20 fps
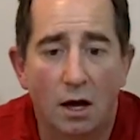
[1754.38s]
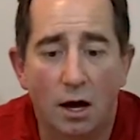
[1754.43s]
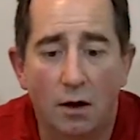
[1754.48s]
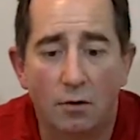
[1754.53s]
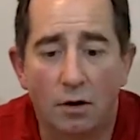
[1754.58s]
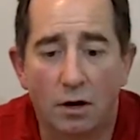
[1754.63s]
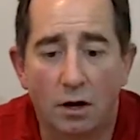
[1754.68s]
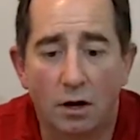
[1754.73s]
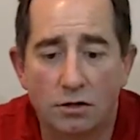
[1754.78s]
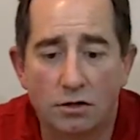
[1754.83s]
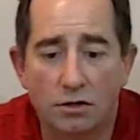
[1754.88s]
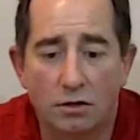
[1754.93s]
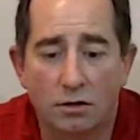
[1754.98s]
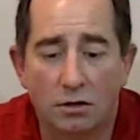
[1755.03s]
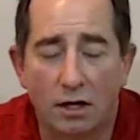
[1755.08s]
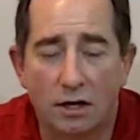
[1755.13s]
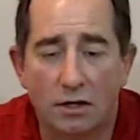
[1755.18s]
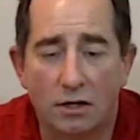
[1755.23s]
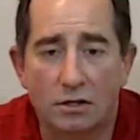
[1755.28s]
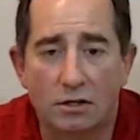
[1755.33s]
I would also
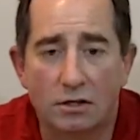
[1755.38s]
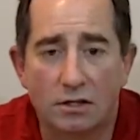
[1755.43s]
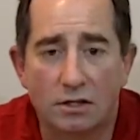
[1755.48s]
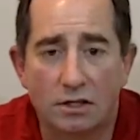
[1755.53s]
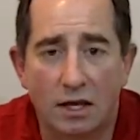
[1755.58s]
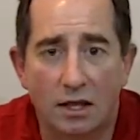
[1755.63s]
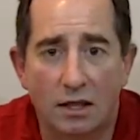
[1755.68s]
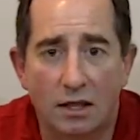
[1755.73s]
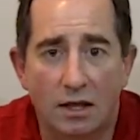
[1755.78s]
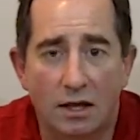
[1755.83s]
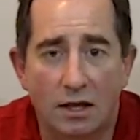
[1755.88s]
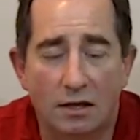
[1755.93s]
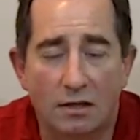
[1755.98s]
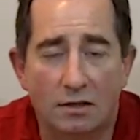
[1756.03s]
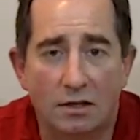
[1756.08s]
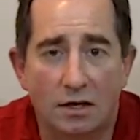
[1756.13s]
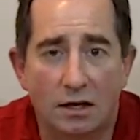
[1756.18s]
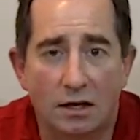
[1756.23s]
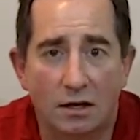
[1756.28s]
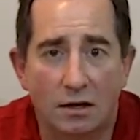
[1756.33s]
like to say
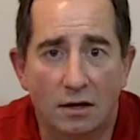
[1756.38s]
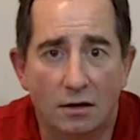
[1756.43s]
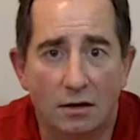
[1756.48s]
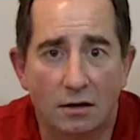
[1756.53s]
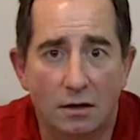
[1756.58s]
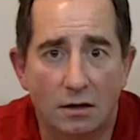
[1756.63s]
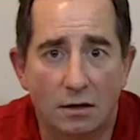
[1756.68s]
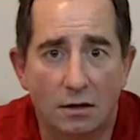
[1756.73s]
that uh,